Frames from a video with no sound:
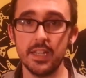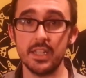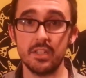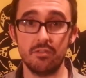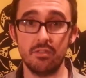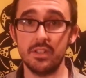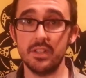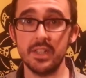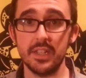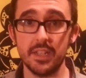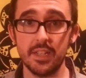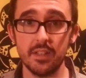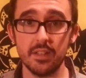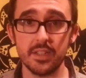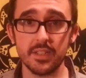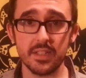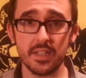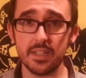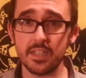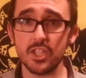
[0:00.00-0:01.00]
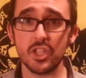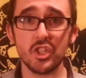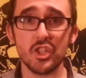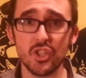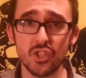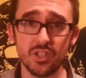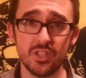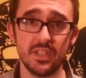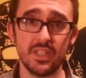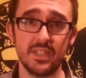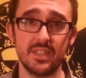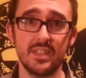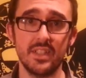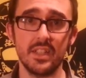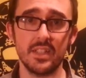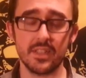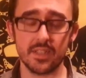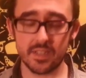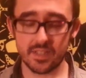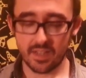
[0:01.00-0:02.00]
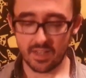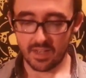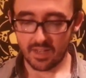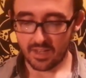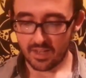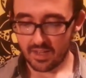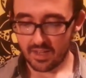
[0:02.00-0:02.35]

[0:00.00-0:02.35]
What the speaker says: It's ridiculous and it shouldn't exist.